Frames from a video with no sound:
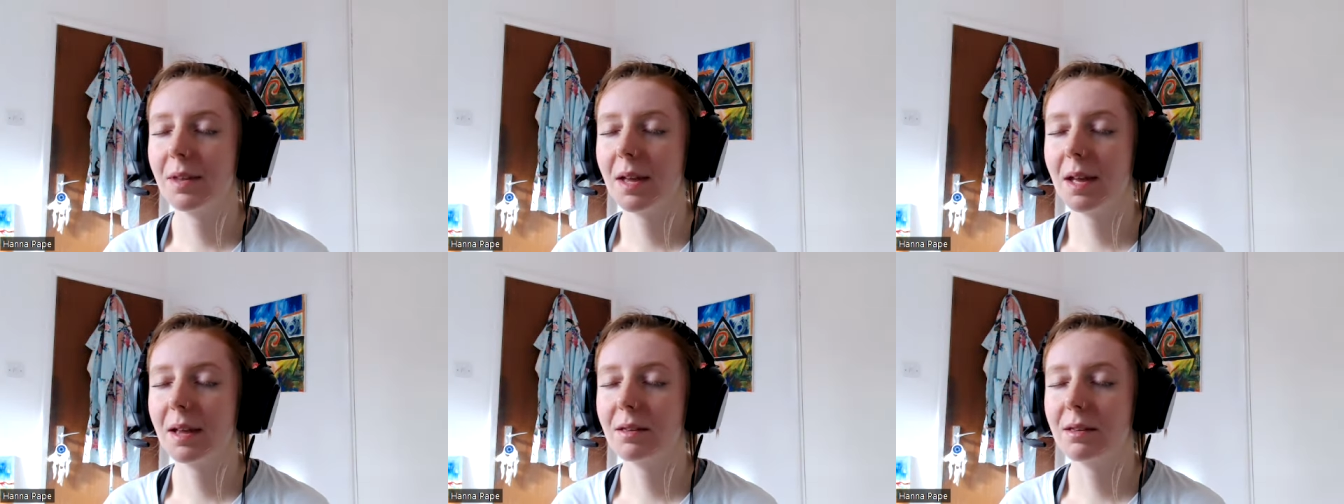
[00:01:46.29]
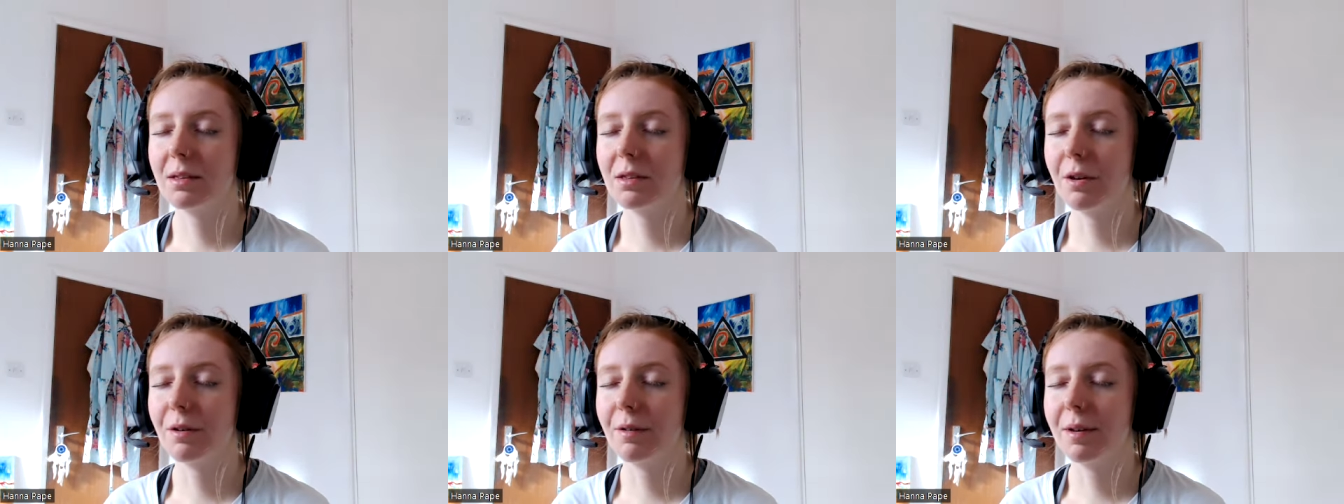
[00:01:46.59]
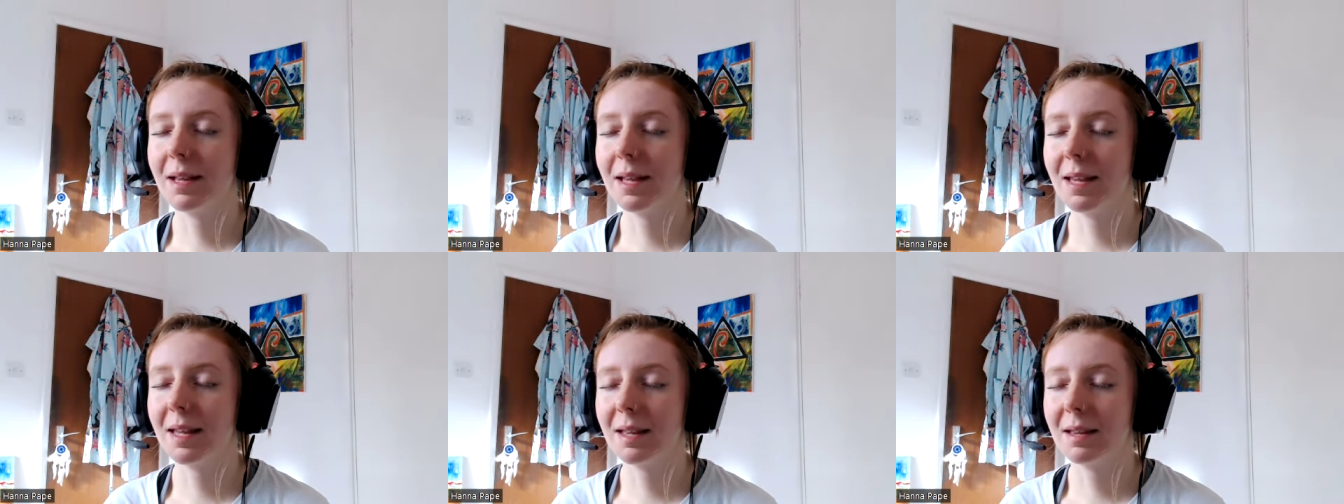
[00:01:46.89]
And so
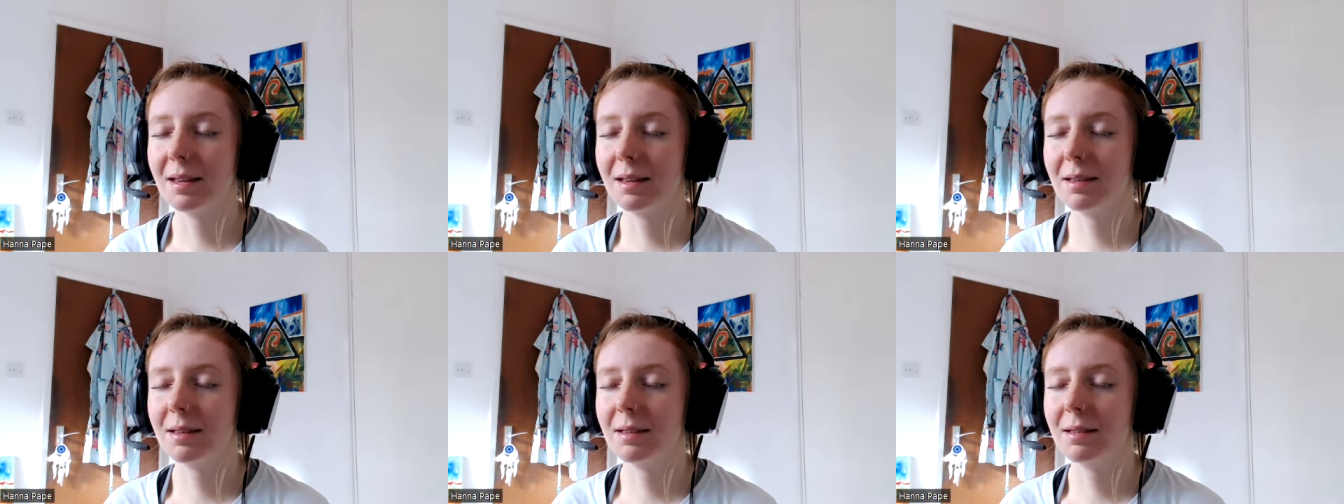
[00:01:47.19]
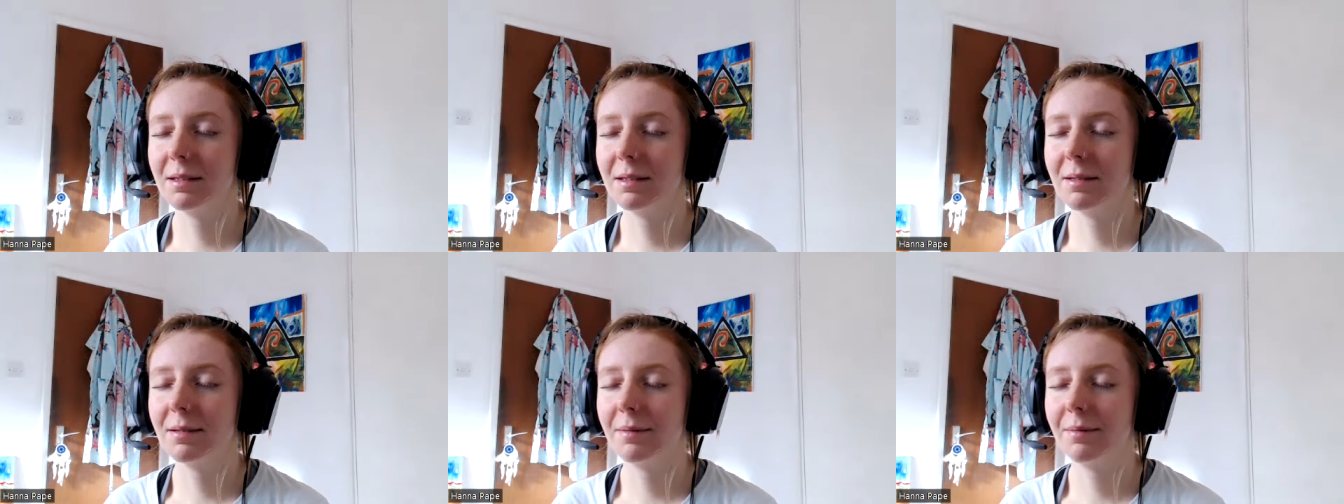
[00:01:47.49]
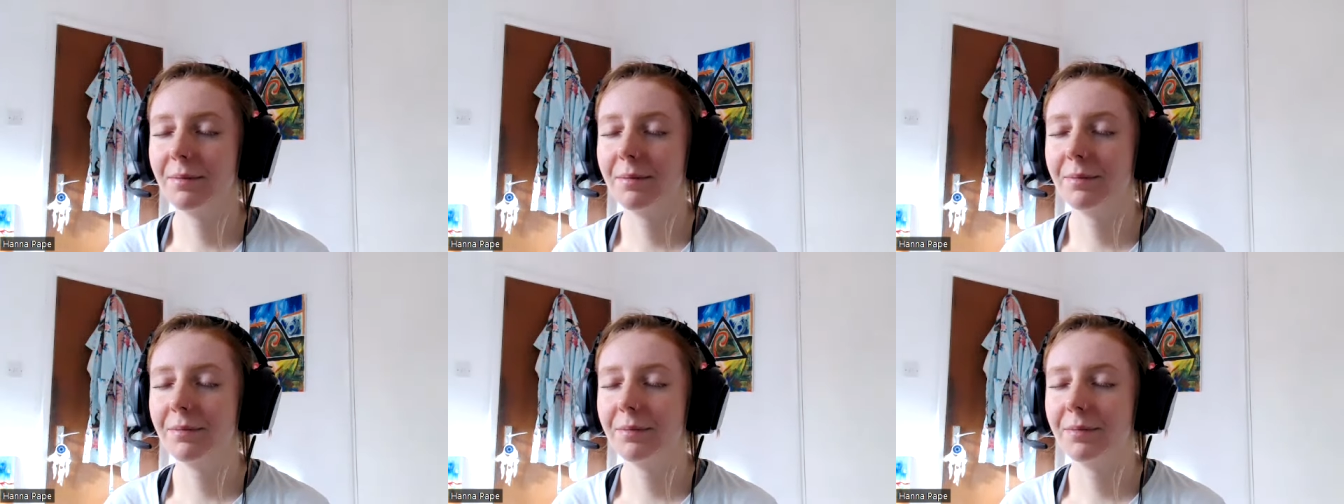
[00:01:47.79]
it is,
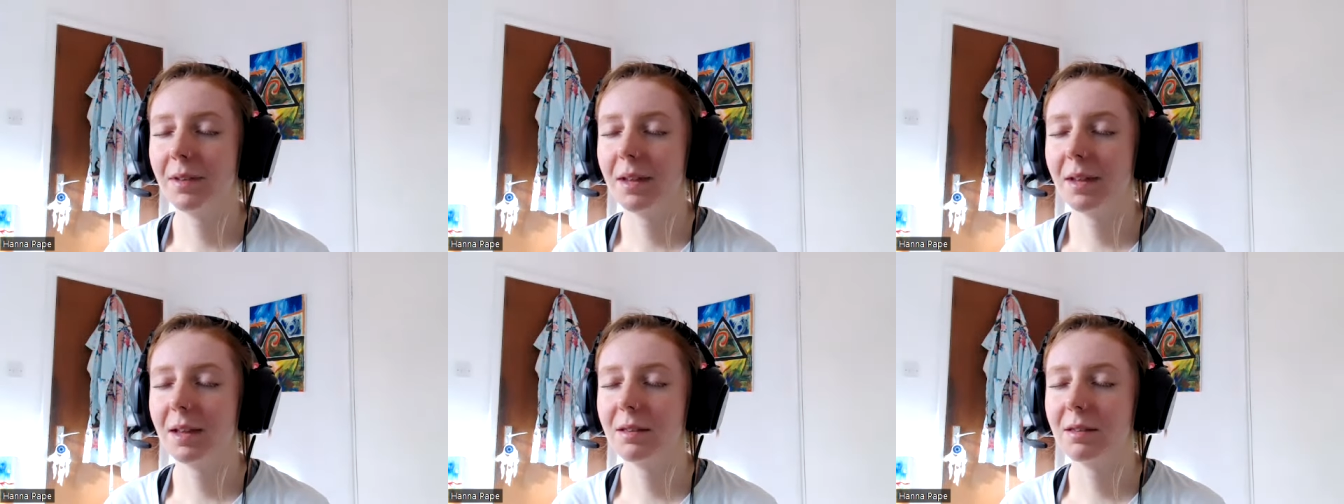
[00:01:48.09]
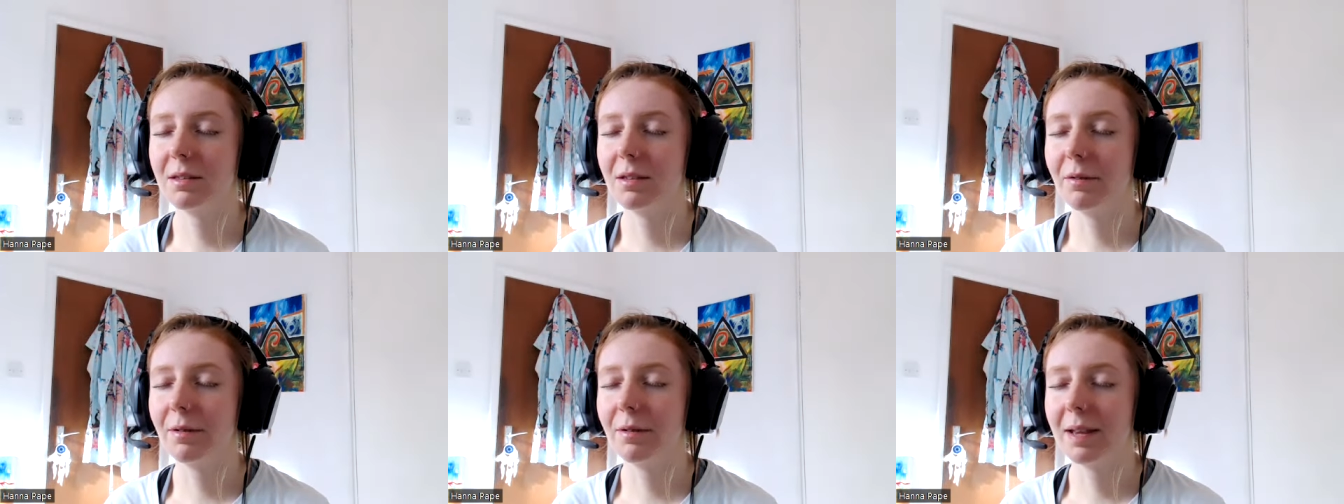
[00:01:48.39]
and so